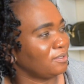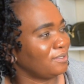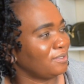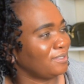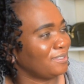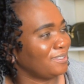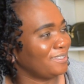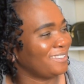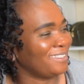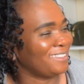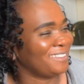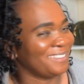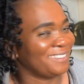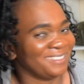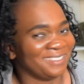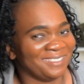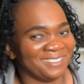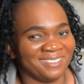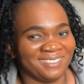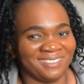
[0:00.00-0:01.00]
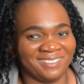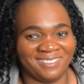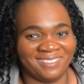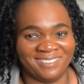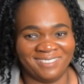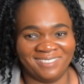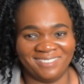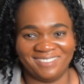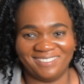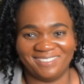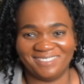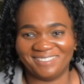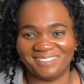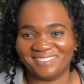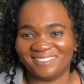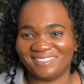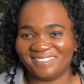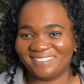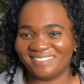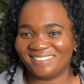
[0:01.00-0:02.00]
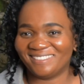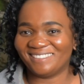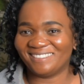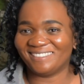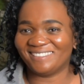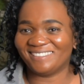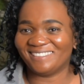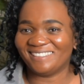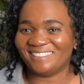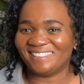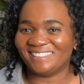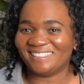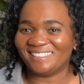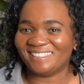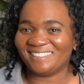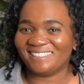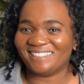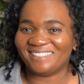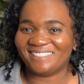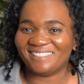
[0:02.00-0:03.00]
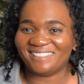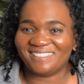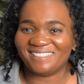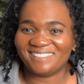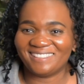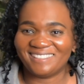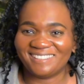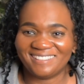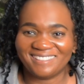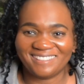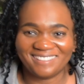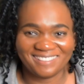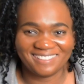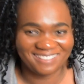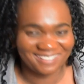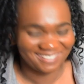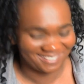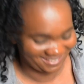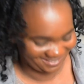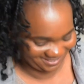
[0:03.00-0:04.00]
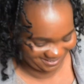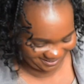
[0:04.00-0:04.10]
No words are spoken by the person on screen.